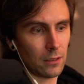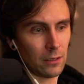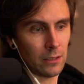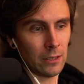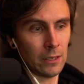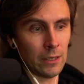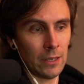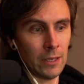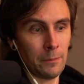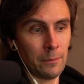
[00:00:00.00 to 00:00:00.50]

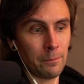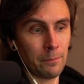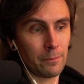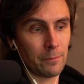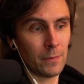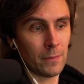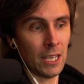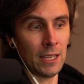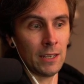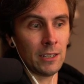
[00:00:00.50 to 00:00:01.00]
And
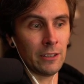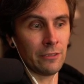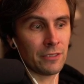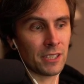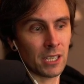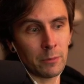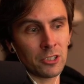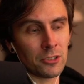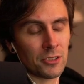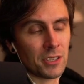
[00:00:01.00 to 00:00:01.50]
if
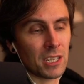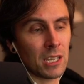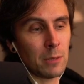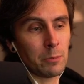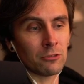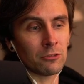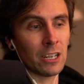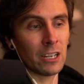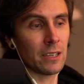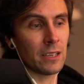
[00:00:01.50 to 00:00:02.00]
Summoner's
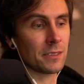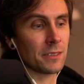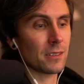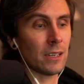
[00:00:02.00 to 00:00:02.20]
keeping res,